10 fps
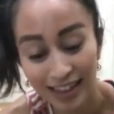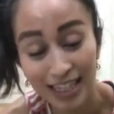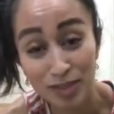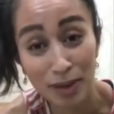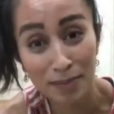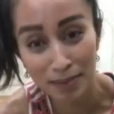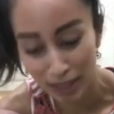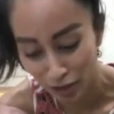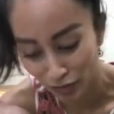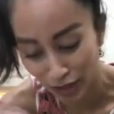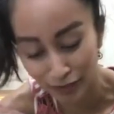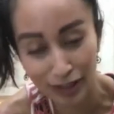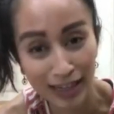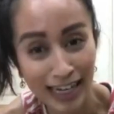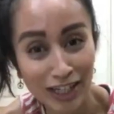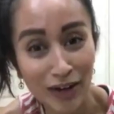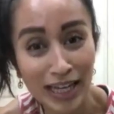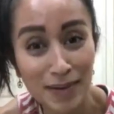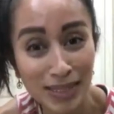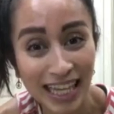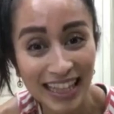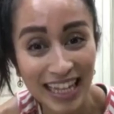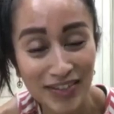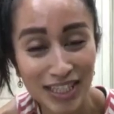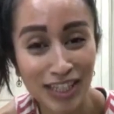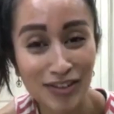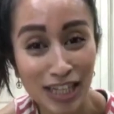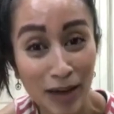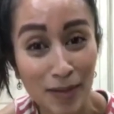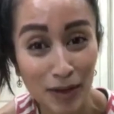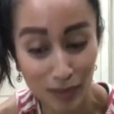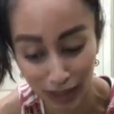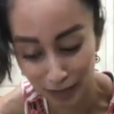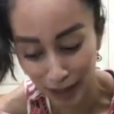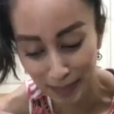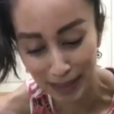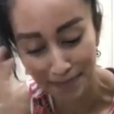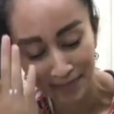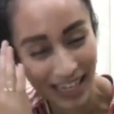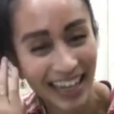this might be my new favorite. I know, I keep saying that every single day, but it really might be.